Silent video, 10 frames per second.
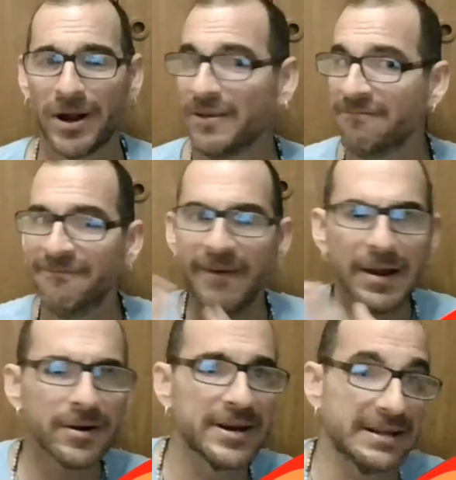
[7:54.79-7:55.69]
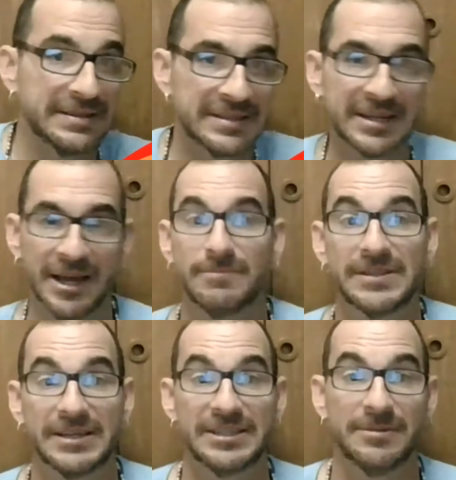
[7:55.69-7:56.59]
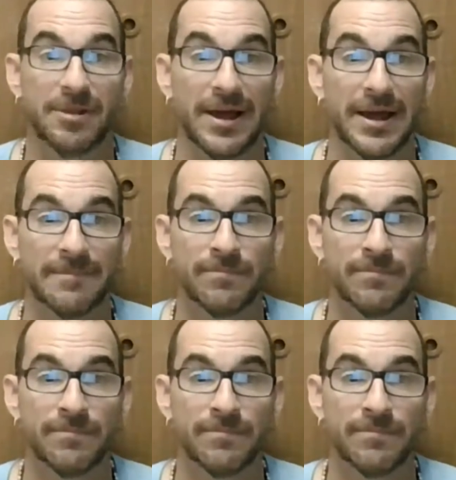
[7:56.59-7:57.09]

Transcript: the fairness comes into play.